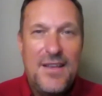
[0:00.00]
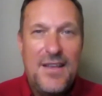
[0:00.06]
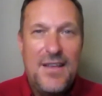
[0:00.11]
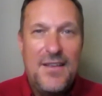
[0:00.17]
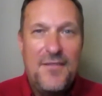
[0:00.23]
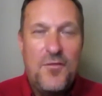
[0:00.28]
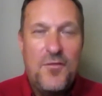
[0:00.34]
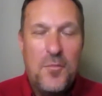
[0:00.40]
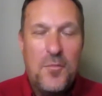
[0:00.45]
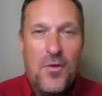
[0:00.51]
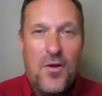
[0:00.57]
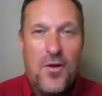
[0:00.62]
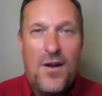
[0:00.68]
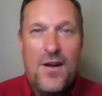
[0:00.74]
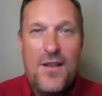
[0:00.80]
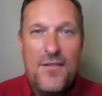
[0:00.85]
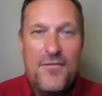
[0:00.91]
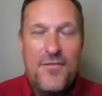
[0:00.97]
if you're
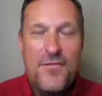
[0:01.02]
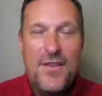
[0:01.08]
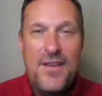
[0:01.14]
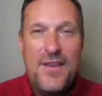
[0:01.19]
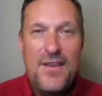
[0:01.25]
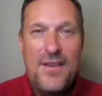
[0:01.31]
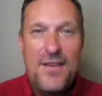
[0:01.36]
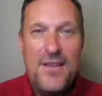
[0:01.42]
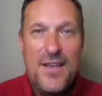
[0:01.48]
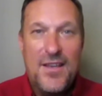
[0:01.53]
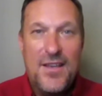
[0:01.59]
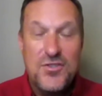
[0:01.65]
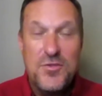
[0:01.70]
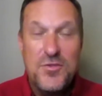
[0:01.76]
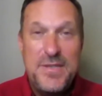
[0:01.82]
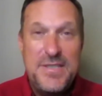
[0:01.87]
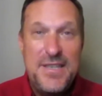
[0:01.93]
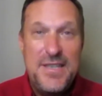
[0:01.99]
part of the
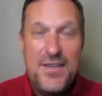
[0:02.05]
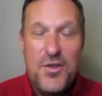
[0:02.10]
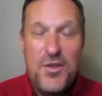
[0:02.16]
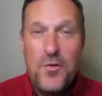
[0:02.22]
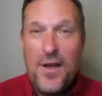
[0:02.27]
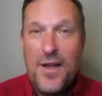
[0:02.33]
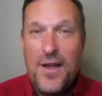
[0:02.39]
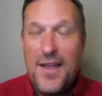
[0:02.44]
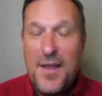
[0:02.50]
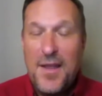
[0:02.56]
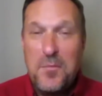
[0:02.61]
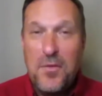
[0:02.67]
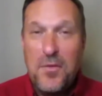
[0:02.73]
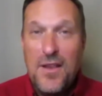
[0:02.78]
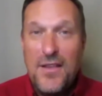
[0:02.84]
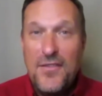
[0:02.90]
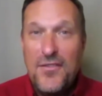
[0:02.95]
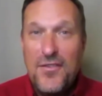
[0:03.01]
LGBTQIA
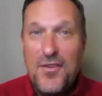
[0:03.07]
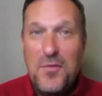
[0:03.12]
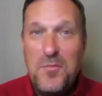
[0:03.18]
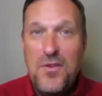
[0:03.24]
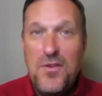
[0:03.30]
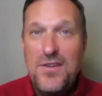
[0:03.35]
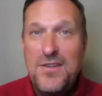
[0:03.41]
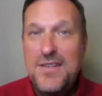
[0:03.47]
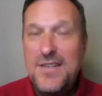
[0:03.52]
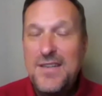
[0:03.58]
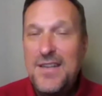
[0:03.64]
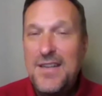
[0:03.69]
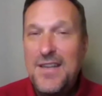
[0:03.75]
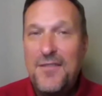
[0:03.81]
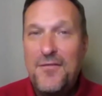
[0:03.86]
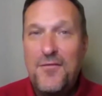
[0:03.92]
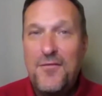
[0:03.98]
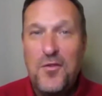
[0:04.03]
plus community,
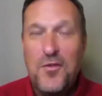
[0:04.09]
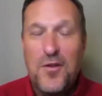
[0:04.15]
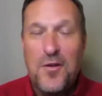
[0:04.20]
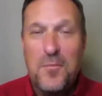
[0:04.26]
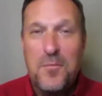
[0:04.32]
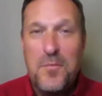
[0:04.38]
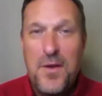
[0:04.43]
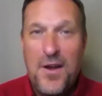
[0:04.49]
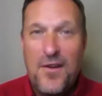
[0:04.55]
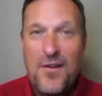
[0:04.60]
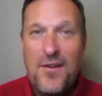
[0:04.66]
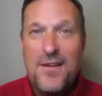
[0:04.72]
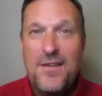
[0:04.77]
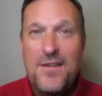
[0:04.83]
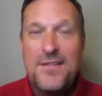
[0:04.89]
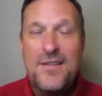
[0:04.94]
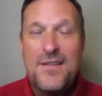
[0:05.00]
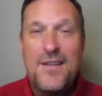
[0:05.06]
if you're a
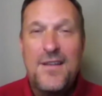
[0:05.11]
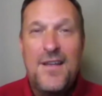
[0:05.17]
parent,